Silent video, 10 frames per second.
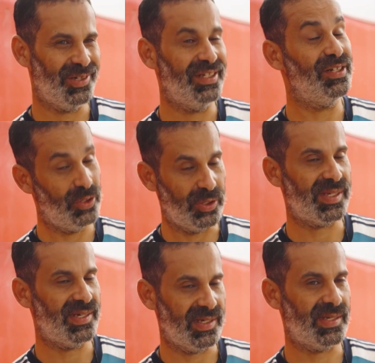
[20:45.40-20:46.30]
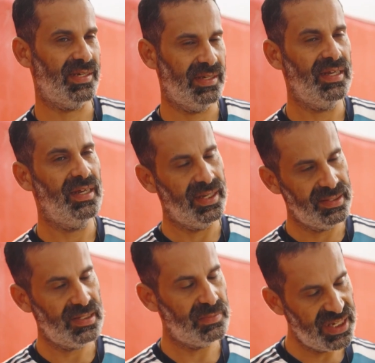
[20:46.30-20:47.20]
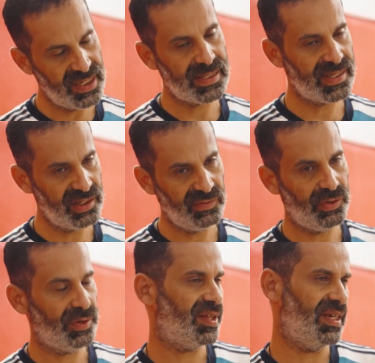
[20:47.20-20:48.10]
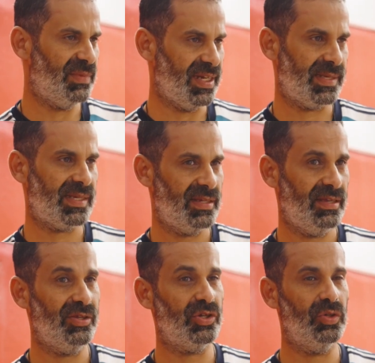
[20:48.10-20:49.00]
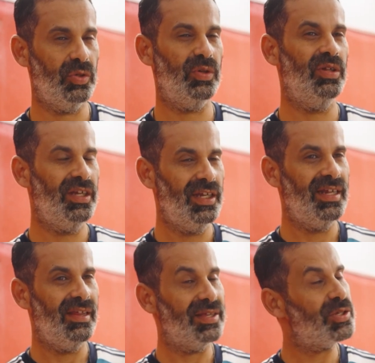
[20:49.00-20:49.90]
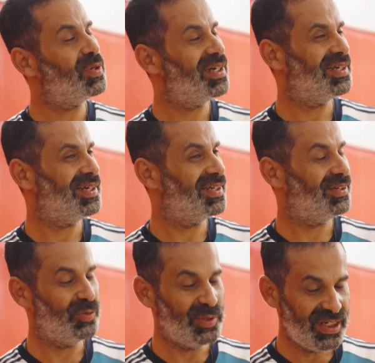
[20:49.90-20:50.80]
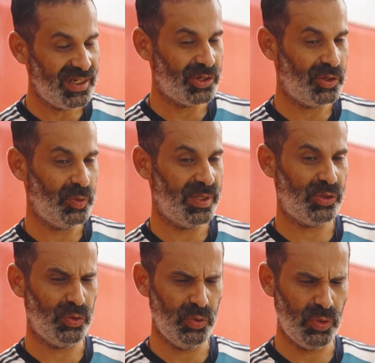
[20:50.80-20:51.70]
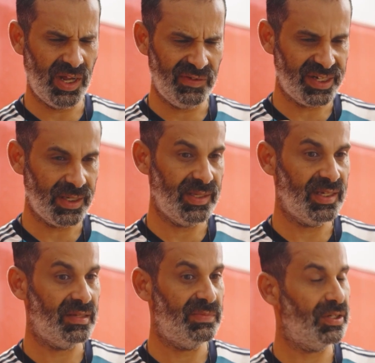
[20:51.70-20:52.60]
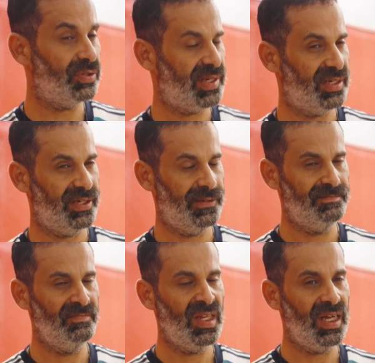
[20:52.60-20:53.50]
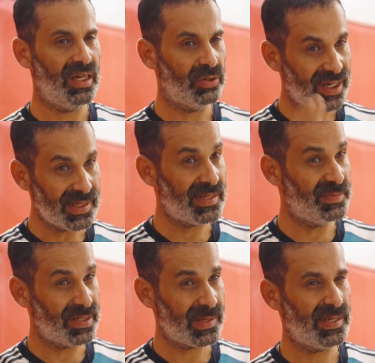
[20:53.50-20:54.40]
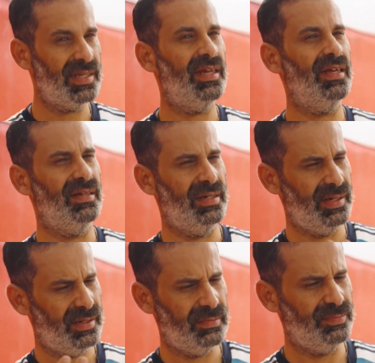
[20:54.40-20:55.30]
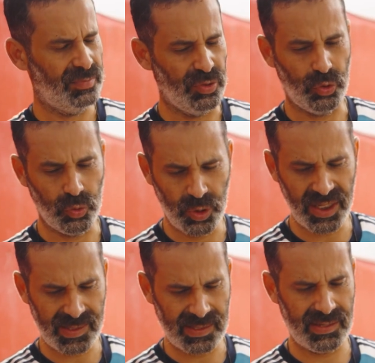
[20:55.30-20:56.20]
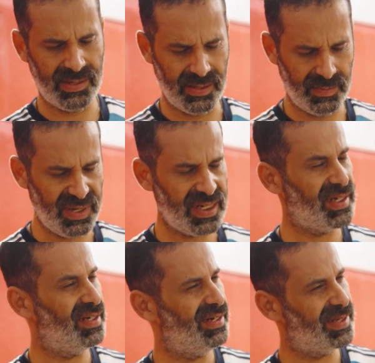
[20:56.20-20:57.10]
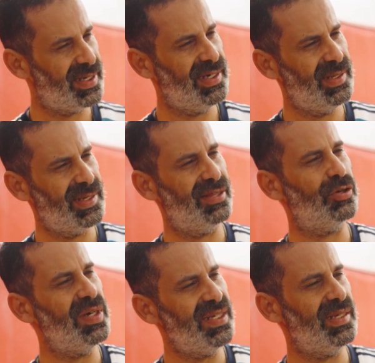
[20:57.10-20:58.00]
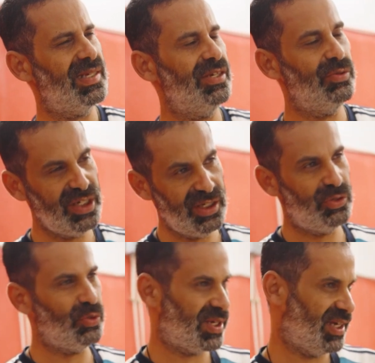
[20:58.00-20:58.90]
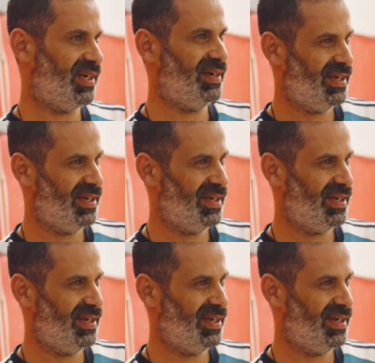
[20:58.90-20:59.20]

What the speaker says: In August, yes, and it may extend for 3 months. So that's why we need always to have an idea about our customers, to just buy seeds, the quantity you need to sell,